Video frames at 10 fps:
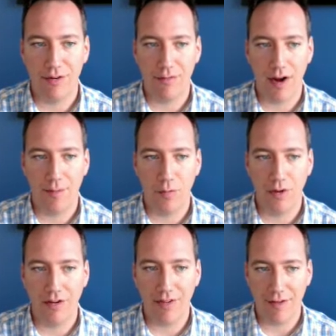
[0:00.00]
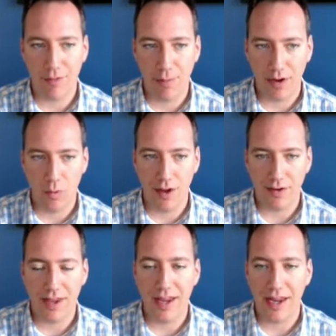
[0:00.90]
environment, we just have to pick one
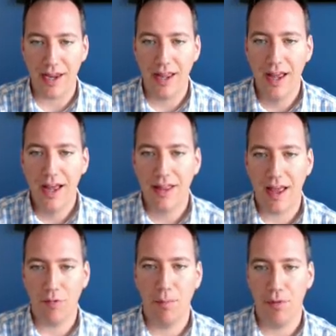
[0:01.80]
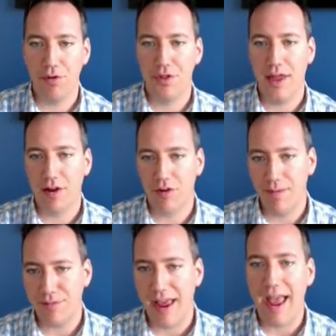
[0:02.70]
key that will both
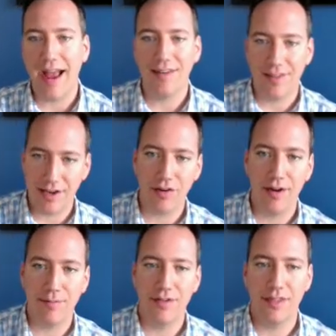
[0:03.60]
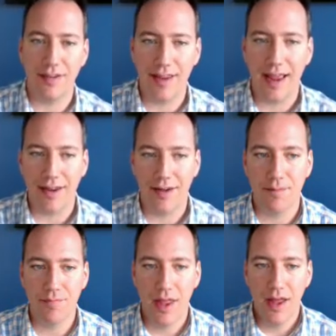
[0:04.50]
encrypt and decrypt the data.
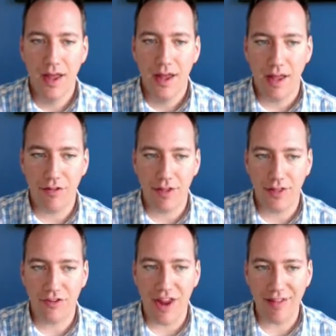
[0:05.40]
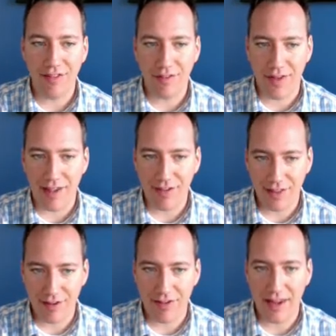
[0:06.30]
And, and the chances of guessing
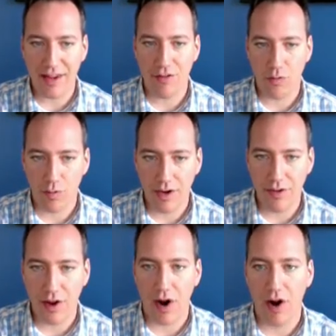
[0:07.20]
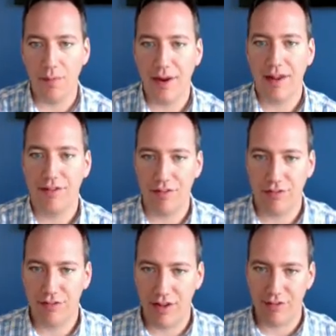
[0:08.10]
this key is really hard because
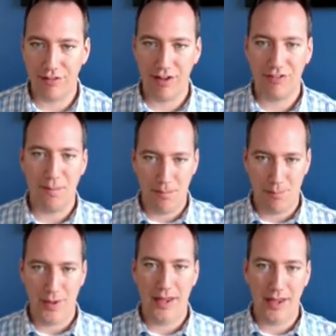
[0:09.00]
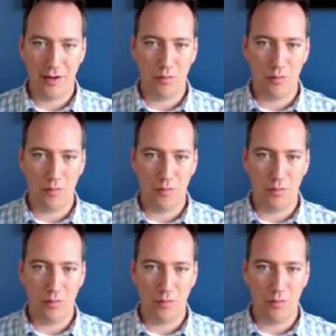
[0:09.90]
it's it's such a big